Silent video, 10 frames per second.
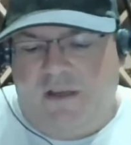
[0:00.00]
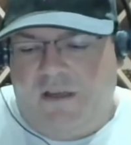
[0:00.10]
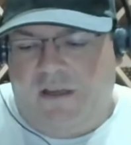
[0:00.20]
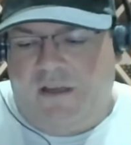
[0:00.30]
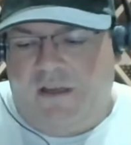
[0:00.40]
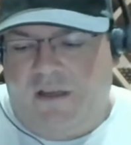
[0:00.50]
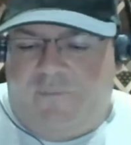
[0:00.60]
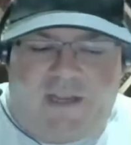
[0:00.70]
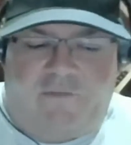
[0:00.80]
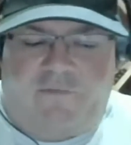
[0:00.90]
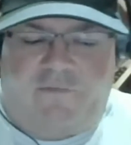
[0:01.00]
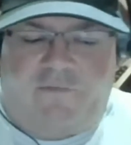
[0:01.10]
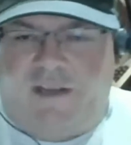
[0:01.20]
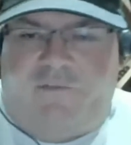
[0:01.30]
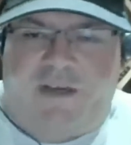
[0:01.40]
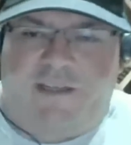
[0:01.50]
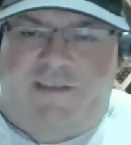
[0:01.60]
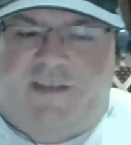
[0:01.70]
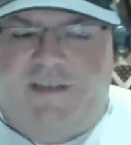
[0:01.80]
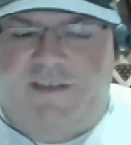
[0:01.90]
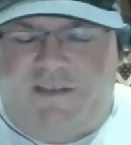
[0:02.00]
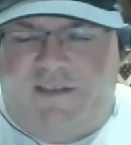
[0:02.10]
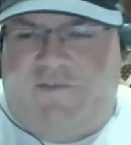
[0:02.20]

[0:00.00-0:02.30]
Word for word: Mm-hmm. If if it exists,